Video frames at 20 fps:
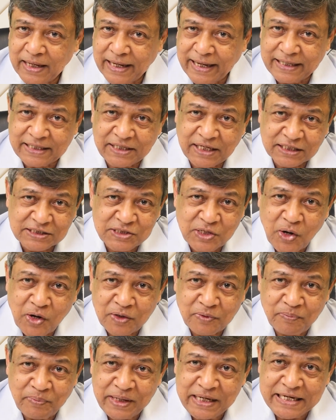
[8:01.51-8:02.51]
it does
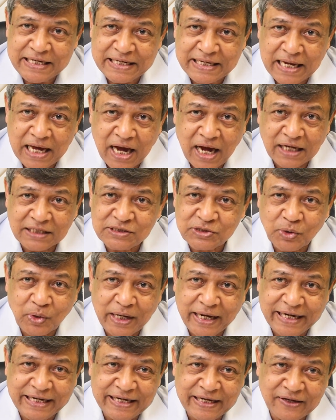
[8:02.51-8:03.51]
not mean
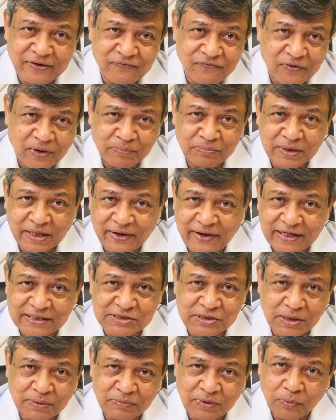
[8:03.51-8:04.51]
isolating from the
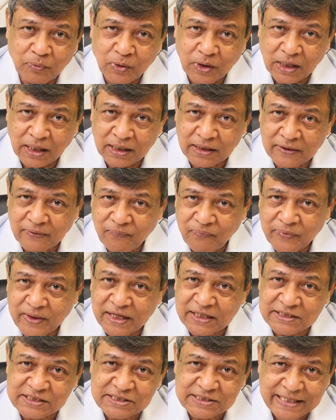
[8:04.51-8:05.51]
rest of the world.
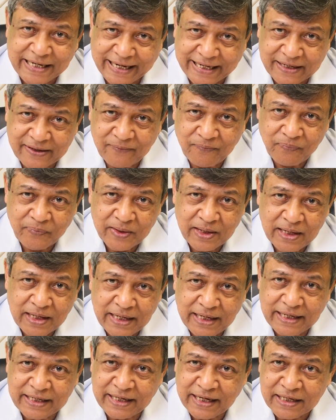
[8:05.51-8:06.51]
Instead,
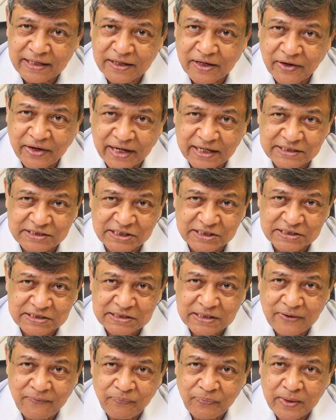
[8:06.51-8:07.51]
it
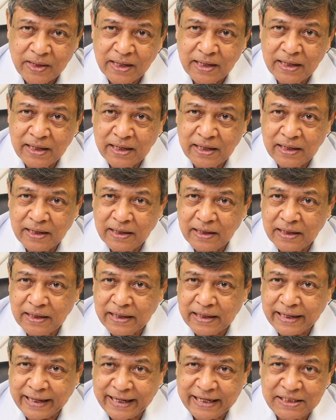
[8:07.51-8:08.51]
encourages
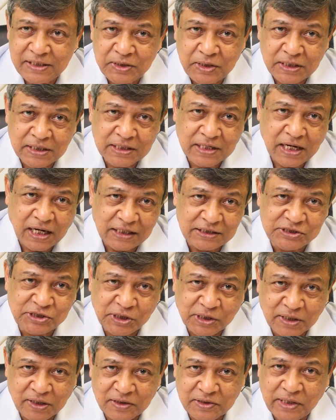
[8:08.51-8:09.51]

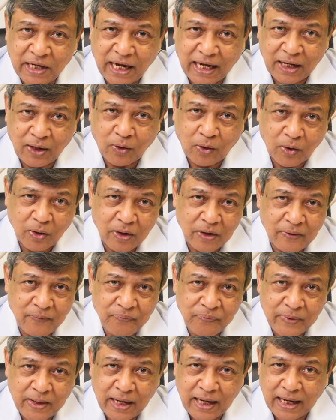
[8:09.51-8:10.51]
intercultural dialogue,
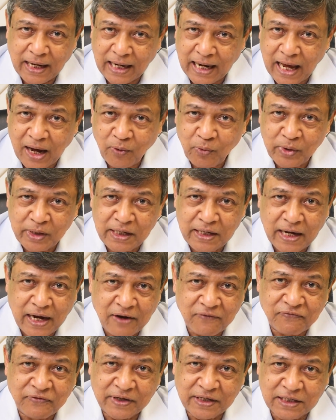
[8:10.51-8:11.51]
allowing
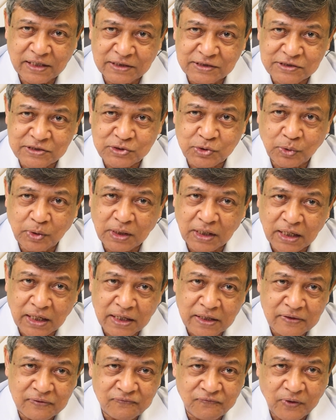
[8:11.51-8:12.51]
Africans to
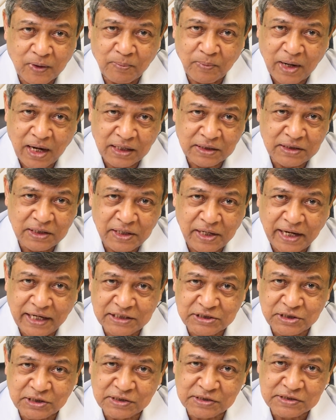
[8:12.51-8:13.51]
learn from other
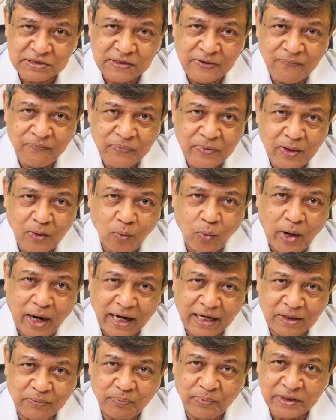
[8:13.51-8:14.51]
nations
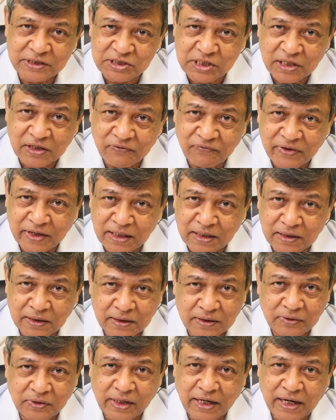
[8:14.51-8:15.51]
while preserving
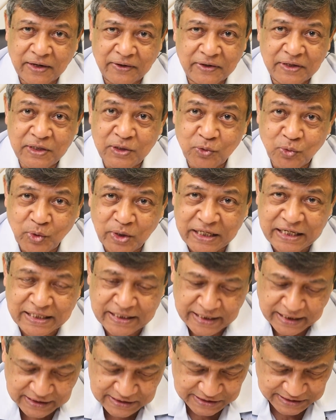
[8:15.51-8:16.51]
their
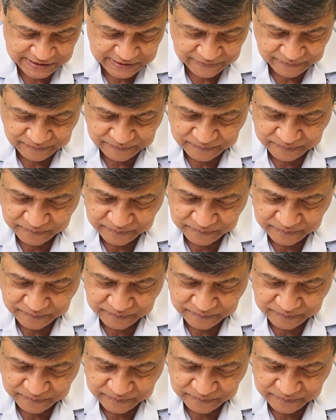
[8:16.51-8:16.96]
uniqueness.